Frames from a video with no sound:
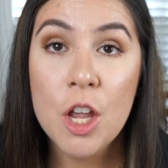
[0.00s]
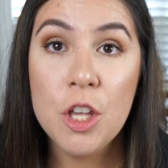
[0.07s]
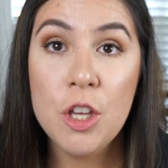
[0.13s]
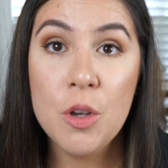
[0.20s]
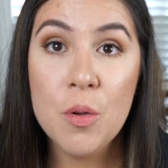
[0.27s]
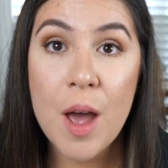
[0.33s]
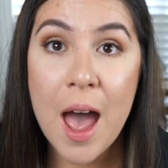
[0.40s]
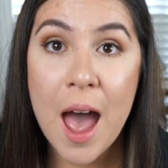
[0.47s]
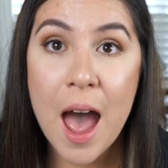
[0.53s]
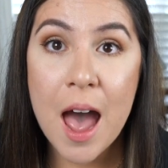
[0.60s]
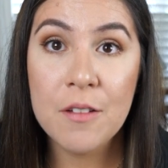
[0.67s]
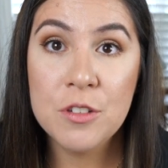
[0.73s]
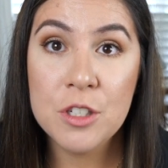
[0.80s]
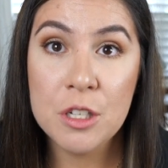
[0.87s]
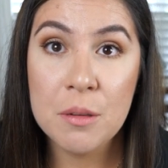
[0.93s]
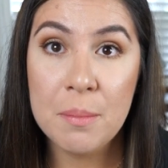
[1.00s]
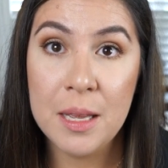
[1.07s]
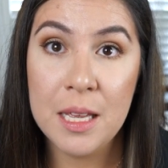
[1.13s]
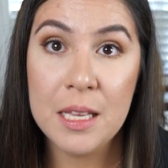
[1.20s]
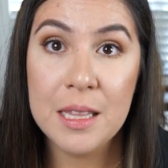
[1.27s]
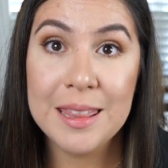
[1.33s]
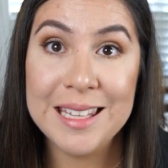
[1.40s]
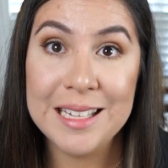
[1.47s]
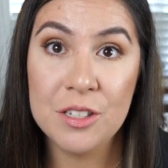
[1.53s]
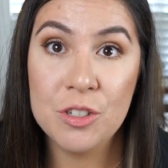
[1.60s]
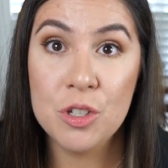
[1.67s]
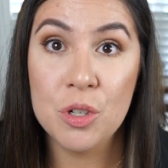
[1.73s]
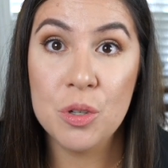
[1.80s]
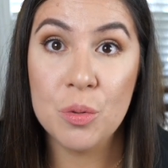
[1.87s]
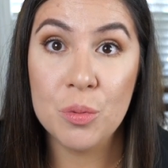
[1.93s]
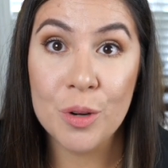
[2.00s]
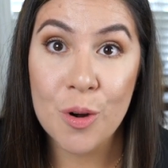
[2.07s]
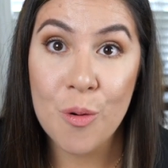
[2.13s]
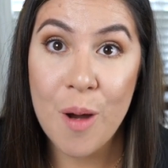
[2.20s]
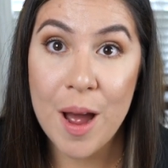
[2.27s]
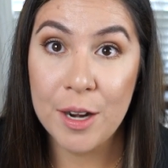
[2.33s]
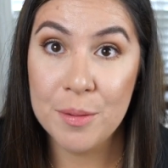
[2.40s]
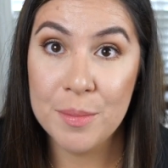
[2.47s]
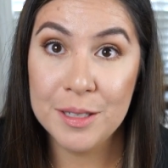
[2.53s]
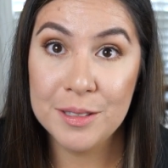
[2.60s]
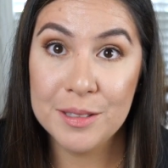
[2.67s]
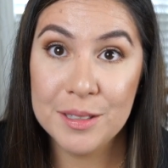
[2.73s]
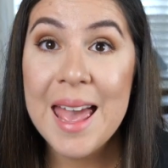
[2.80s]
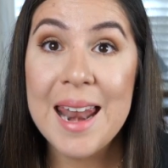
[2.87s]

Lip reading: you have to meet these two requirements.